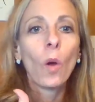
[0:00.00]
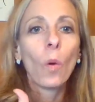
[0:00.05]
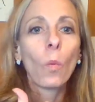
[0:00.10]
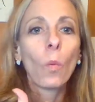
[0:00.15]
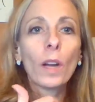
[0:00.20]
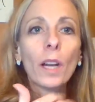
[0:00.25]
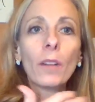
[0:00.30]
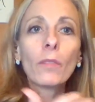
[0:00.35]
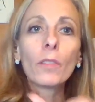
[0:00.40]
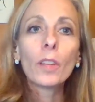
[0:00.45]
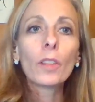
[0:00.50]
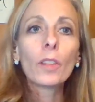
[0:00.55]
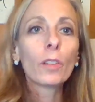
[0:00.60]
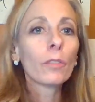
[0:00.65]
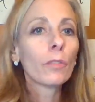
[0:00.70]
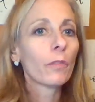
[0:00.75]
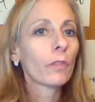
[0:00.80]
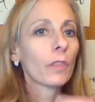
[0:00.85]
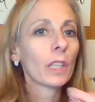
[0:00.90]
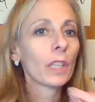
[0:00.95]
whatever they're
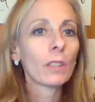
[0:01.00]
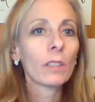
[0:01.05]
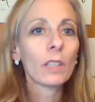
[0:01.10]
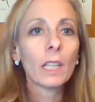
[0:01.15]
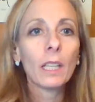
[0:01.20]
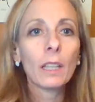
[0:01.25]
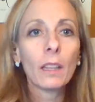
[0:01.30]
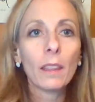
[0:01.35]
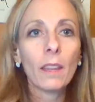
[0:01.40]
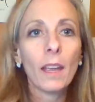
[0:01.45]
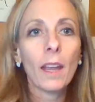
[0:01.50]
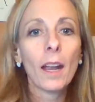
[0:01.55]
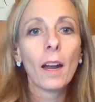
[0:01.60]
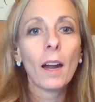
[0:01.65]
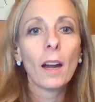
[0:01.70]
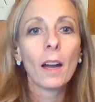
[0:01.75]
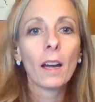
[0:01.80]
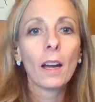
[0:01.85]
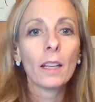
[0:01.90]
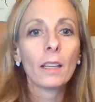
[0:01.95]
feeling
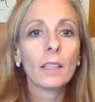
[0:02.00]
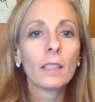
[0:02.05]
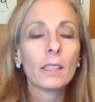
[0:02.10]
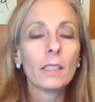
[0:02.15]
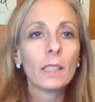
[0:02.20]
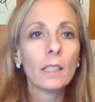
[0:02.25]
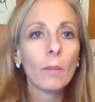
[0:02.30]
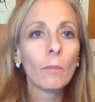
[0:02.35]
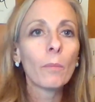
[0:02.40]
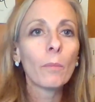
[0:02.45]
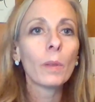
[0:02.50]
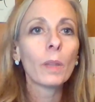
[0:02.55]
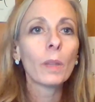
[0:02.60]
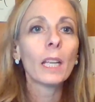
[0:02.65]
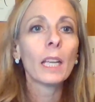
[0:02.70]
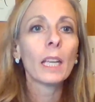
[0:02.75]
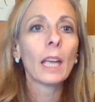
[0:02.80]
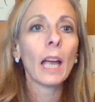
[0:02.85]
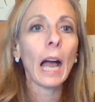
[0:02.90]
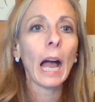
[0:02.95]
there, it is
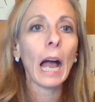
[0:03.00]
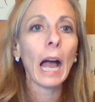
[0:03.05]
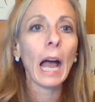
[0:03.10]
simply